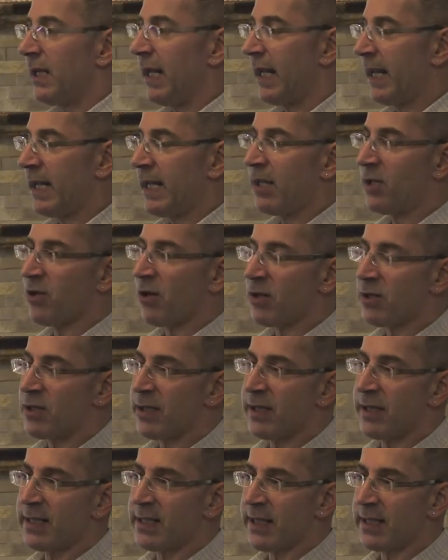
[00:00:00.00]
Any
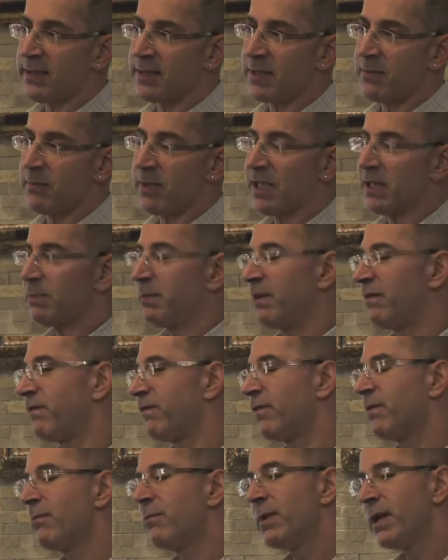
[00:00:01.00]
doctor that does it must be
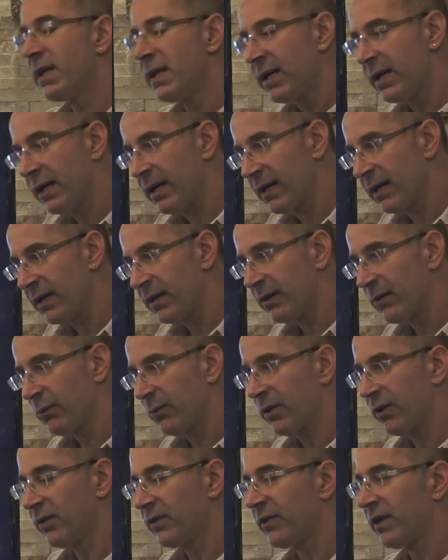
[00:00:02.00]
familiar
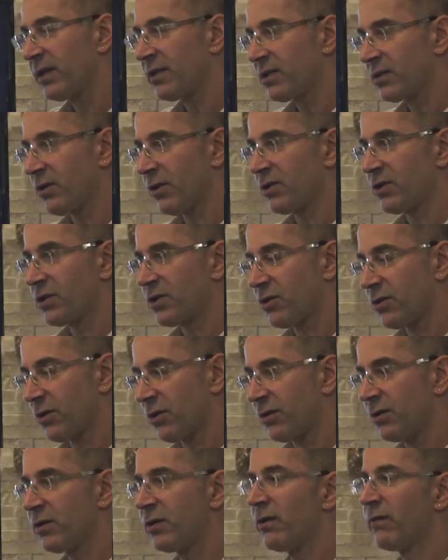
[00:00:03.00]
with
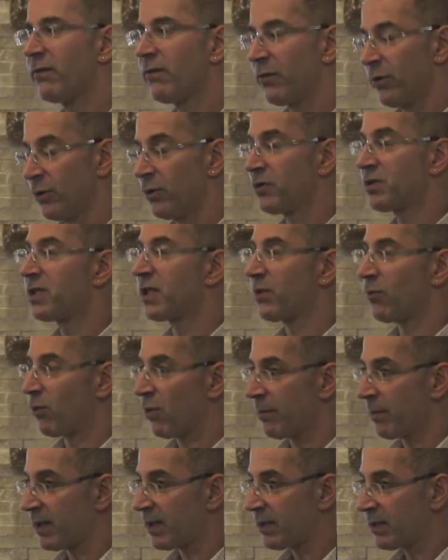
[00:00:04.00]
testosterone for use in
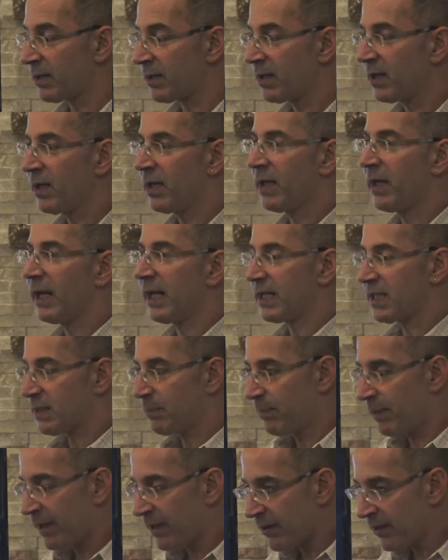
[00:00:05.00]
women,
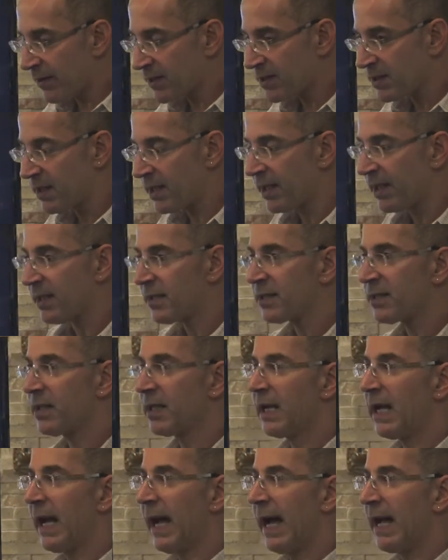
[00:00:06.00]
experienced in it,
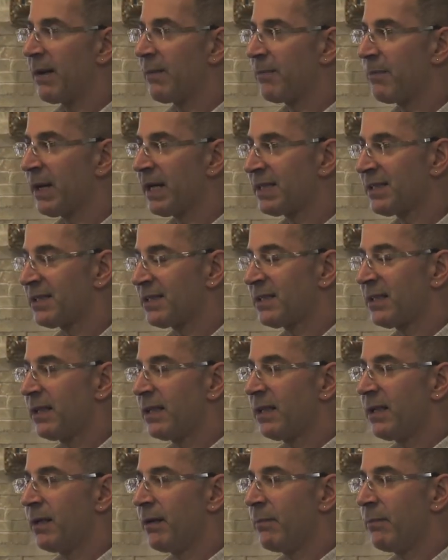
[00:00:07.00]
and must
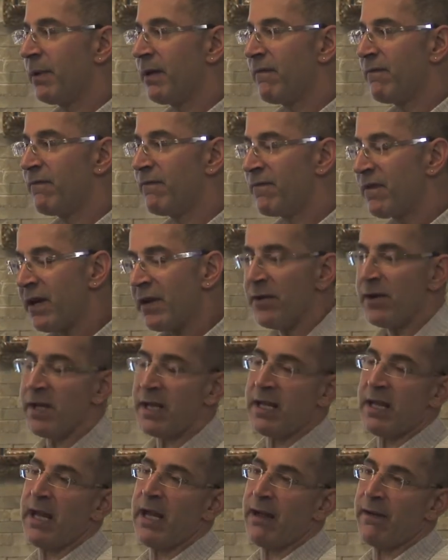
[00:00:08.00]
be
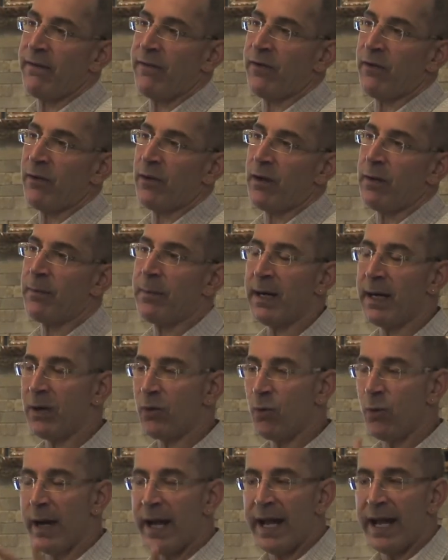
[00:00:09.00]
very careful
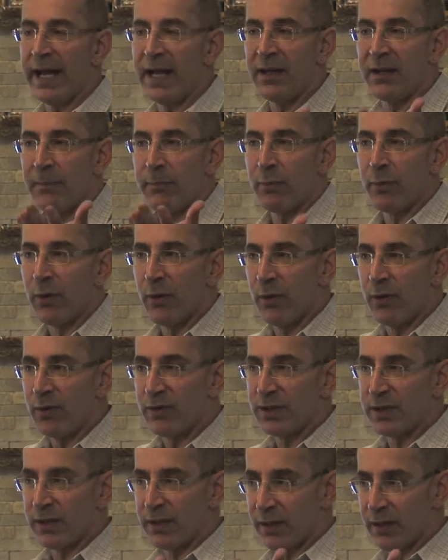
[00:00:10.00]
about weighing the
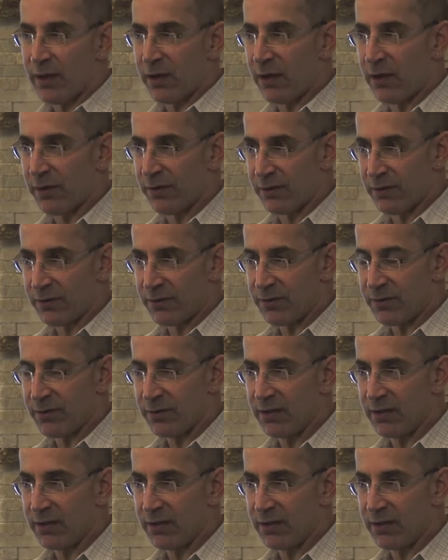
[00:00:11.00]
pros and the cons.